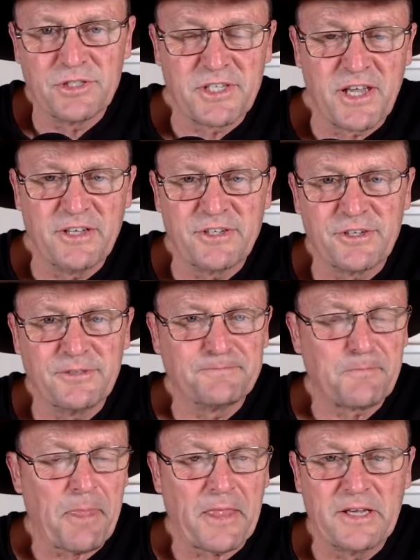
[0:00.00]
a sand dune
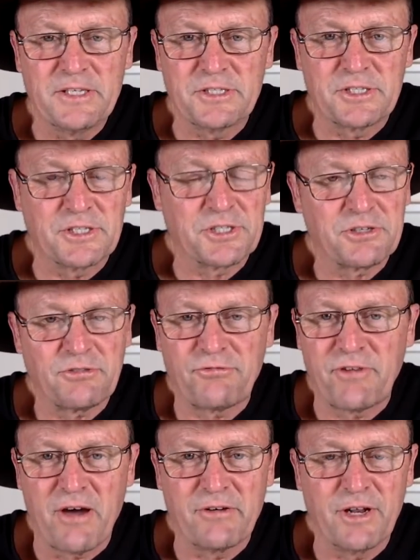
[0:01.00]
is just
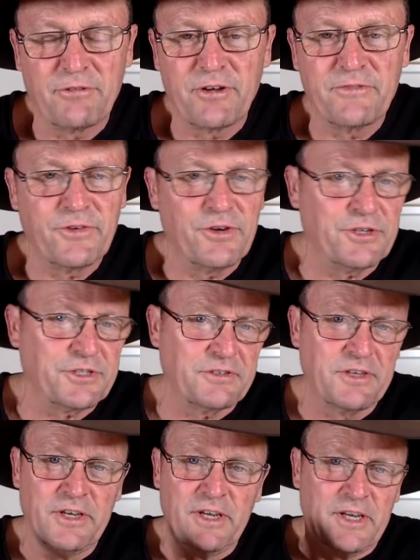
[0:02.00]
throw it into reverse